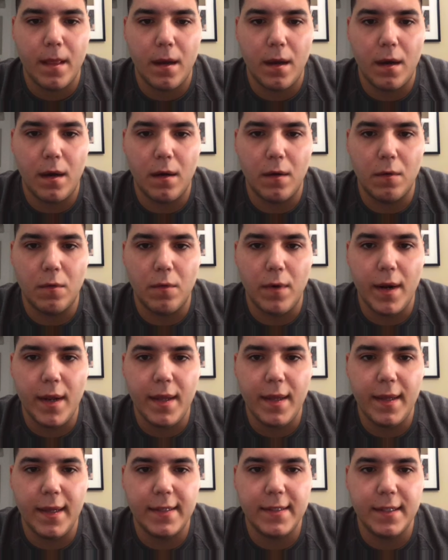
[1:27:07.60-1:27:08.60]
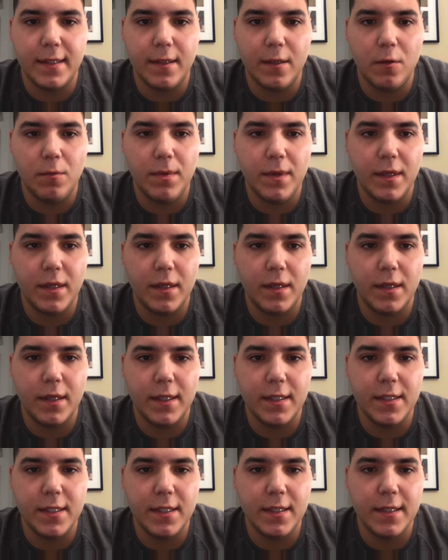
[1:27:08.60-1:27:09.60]
All right, it's a little bit,
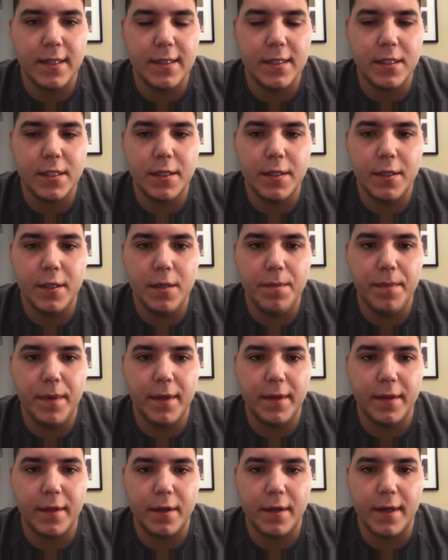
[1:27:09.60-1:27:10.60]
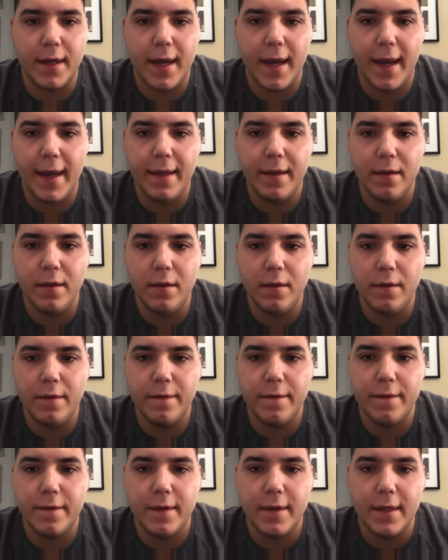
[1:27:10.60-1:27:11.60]
it's good, but they're kind
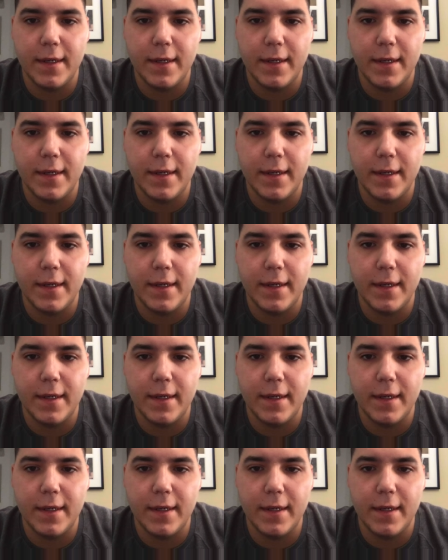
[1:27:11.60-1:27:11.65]
of